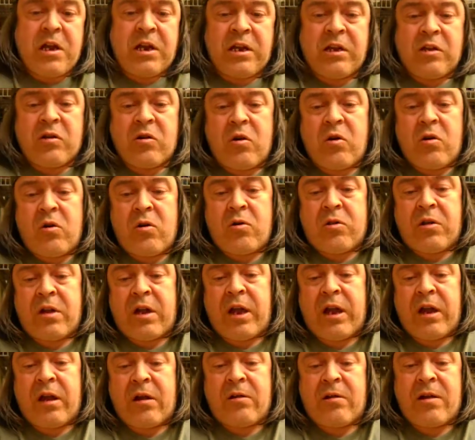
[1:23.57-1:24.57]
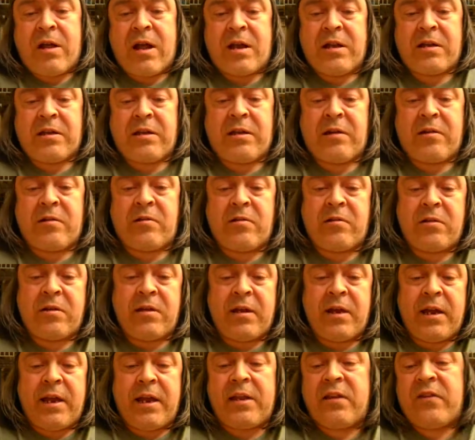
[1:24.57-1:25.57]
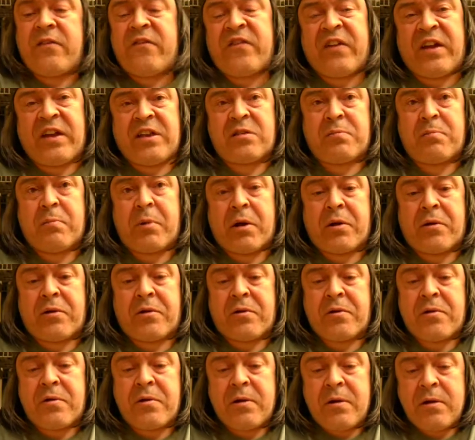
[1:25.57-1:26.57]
Get all the hair out of here. And the face butter.